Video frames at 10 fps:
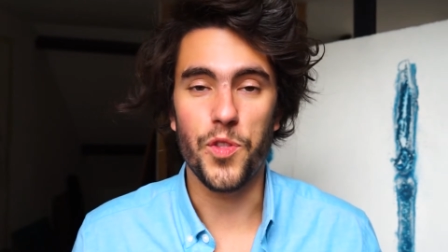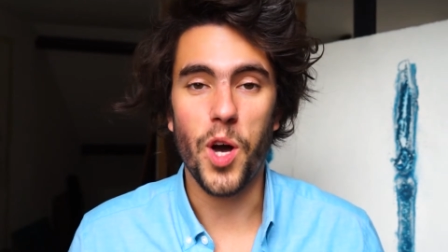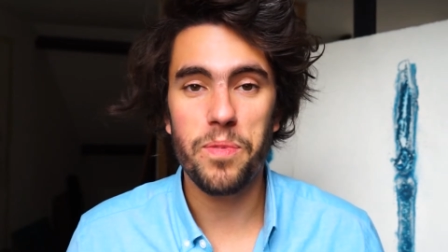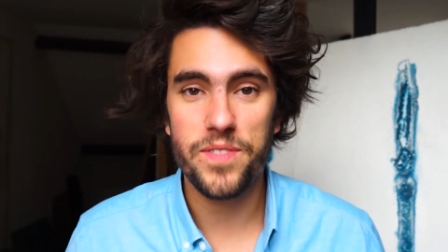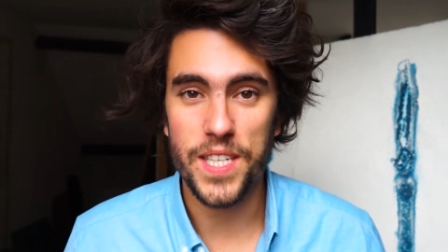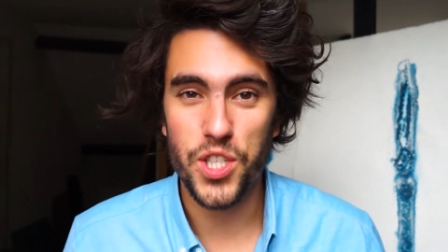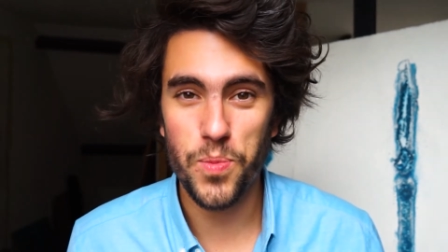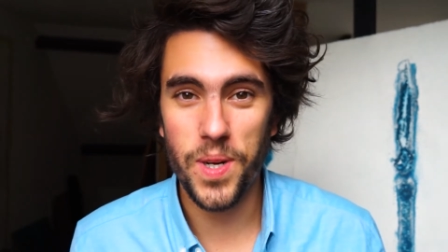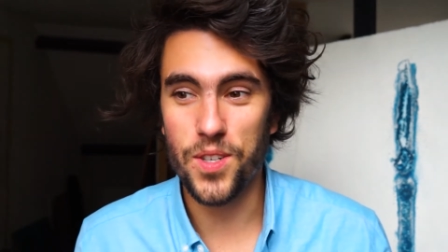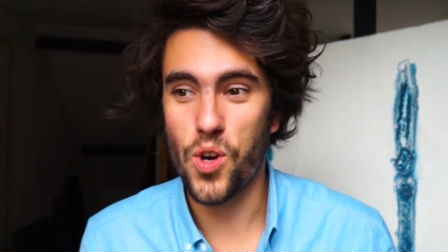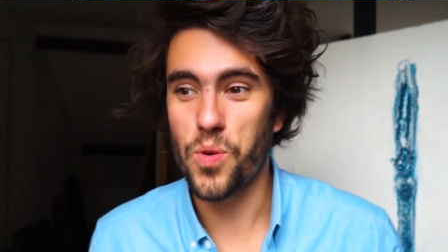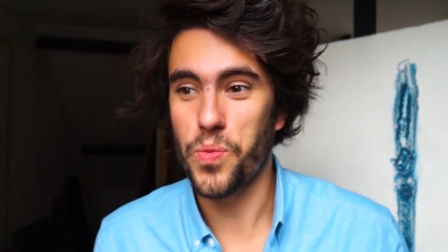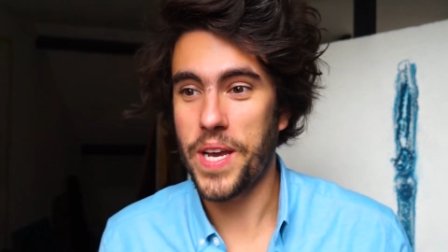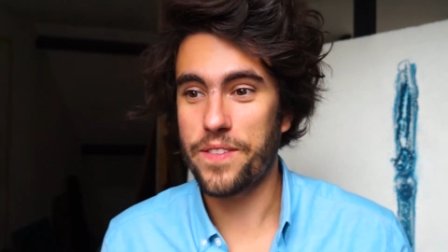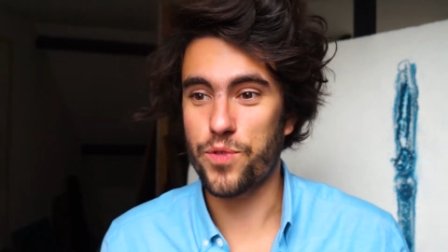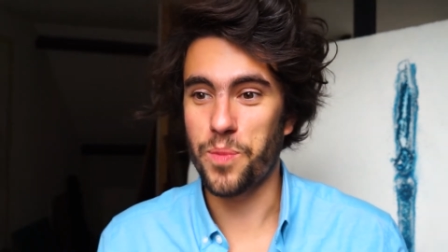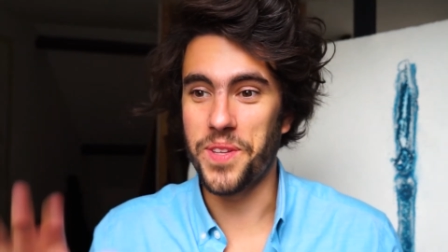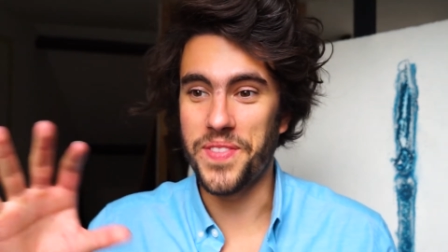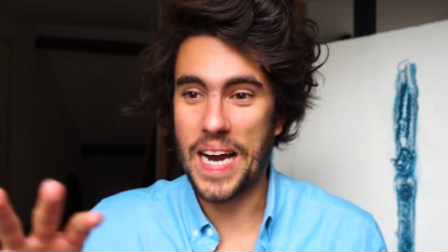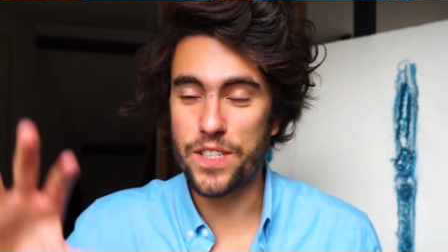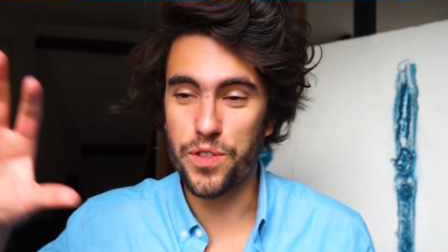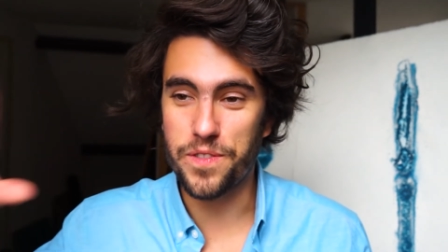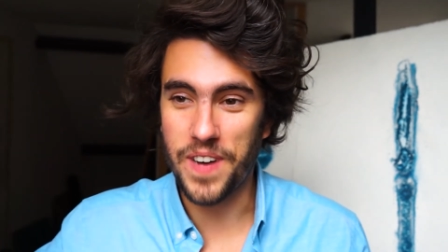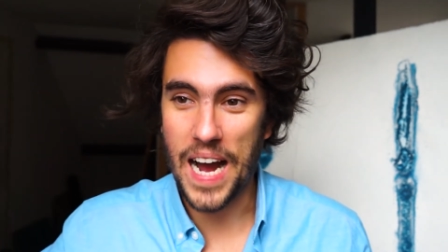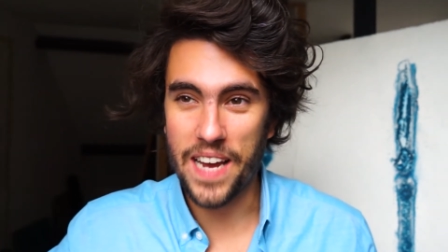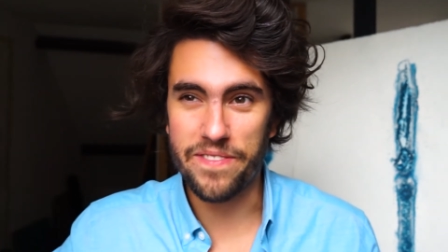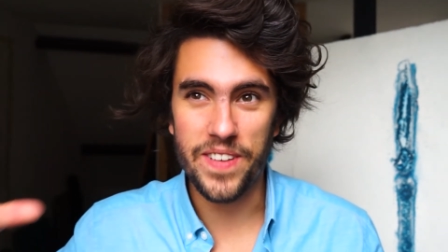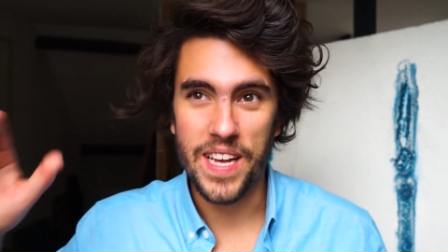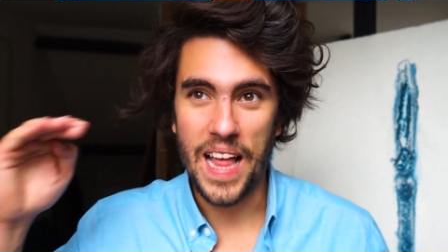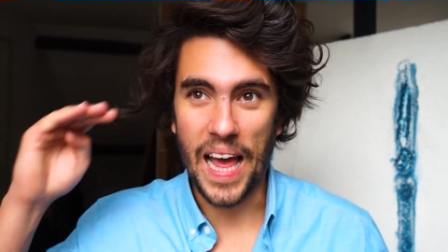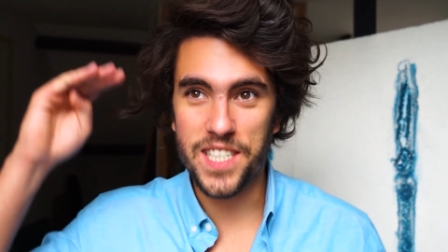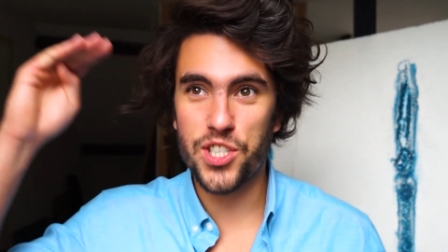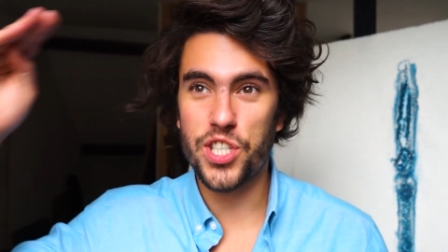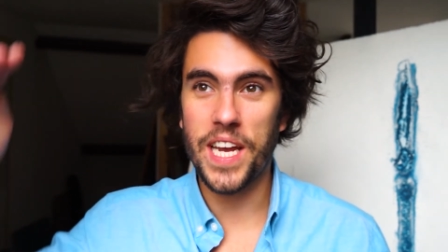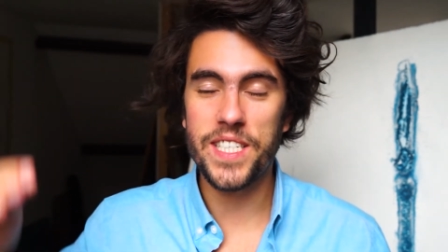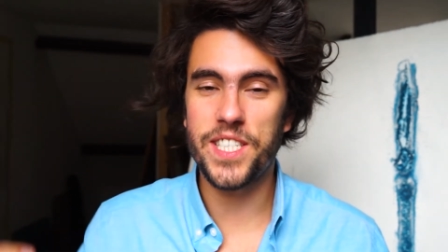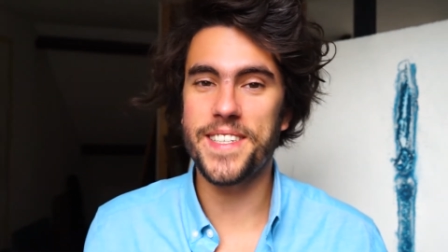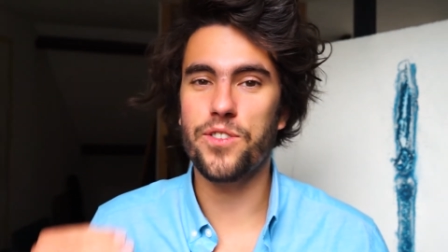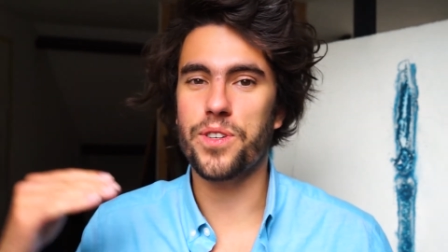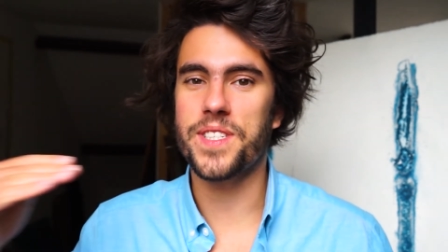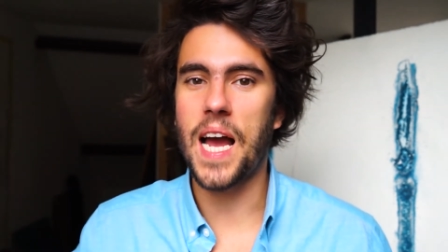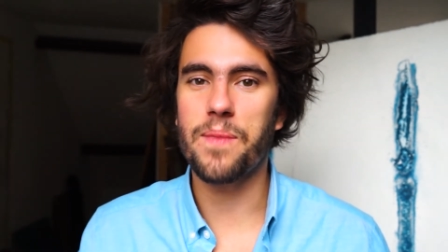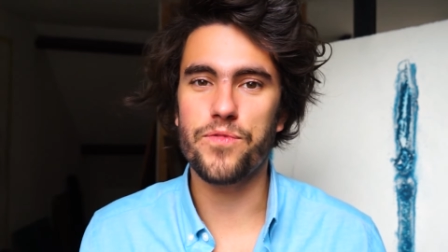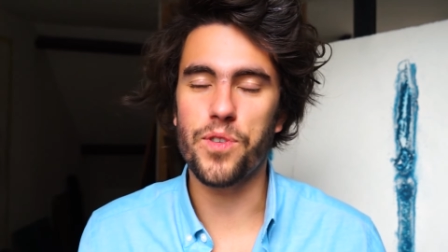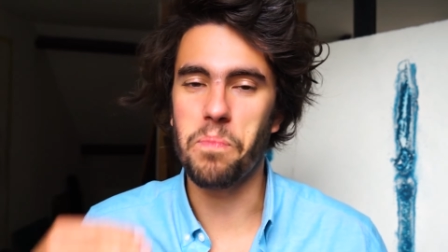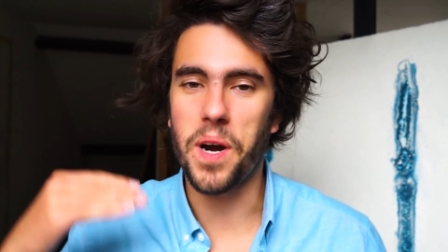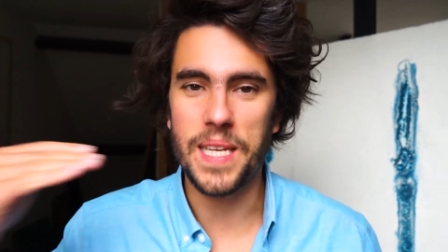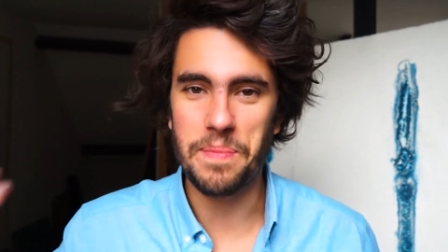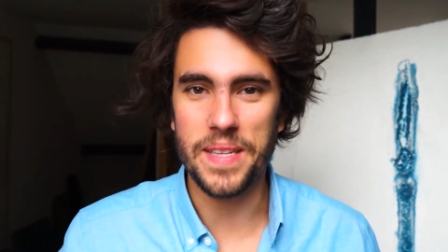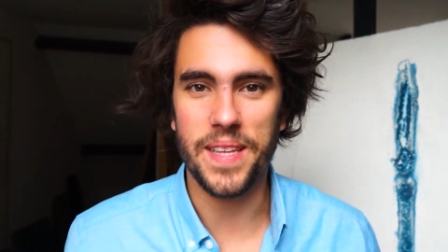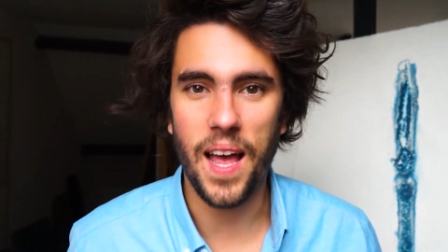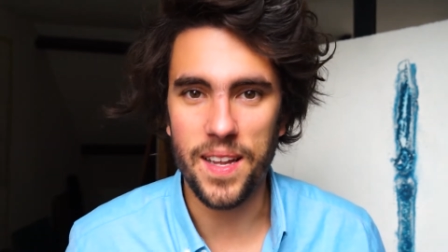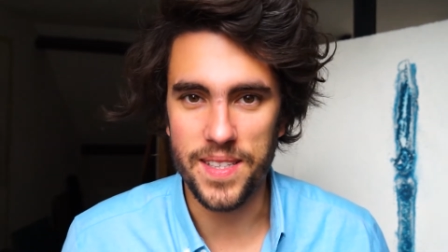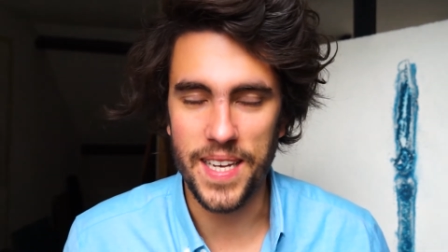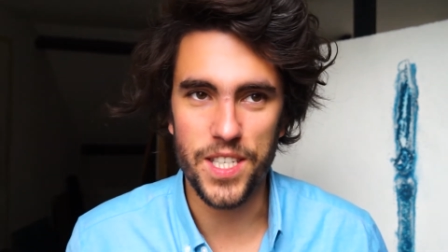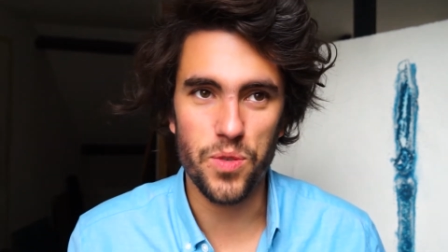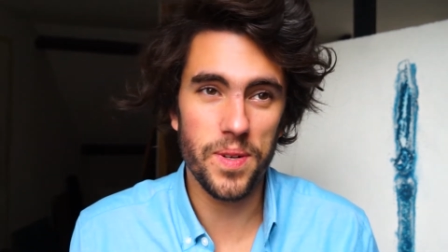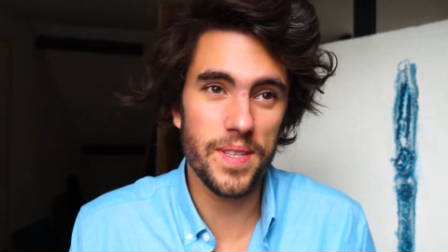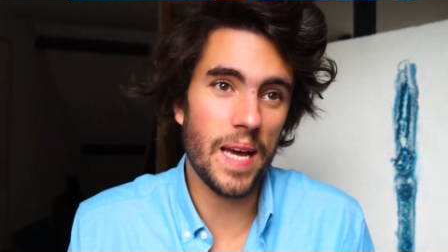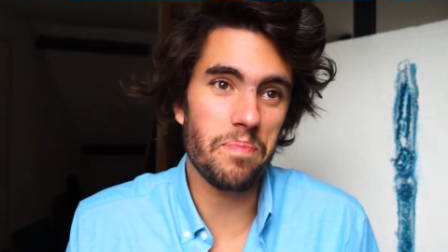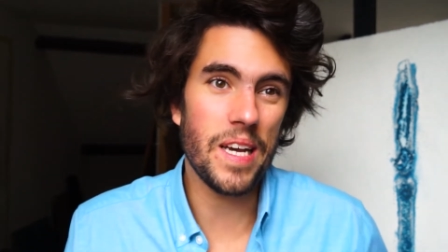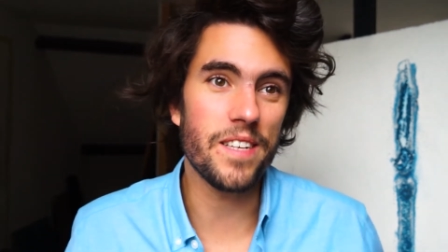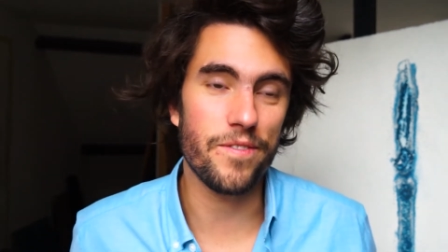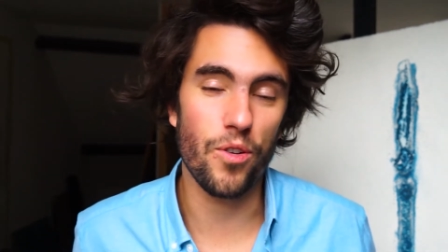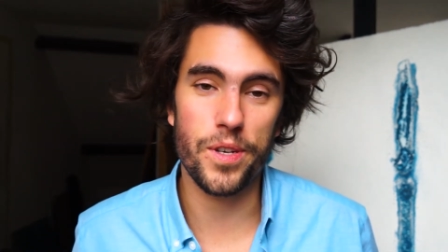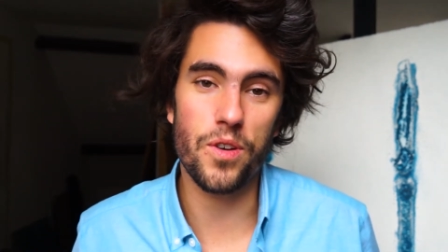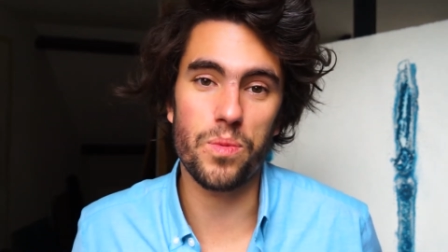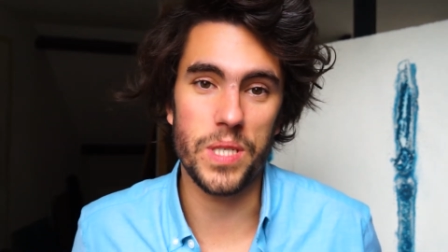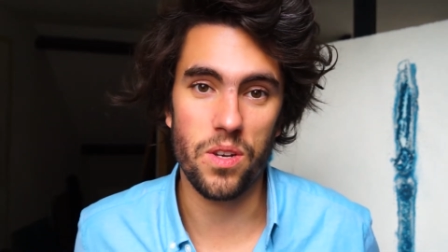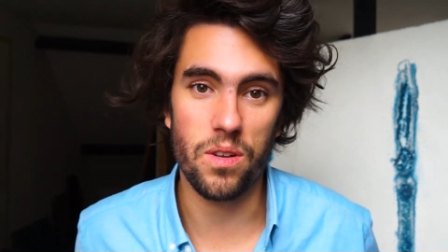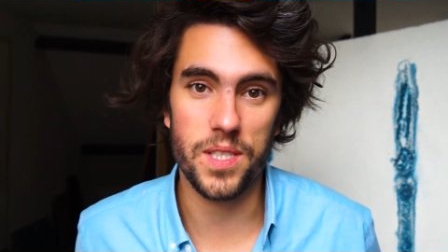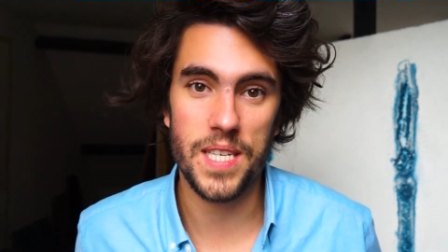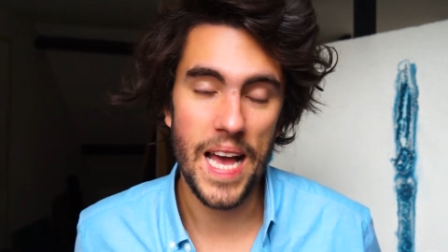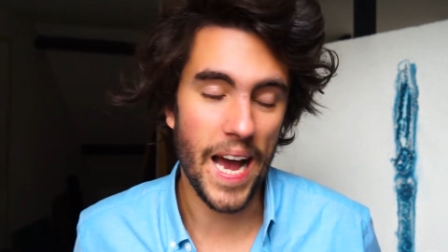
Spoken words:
top of that, you will go away from the 9 to 5 exchanging your time for money mentality, and you will get paid for your results.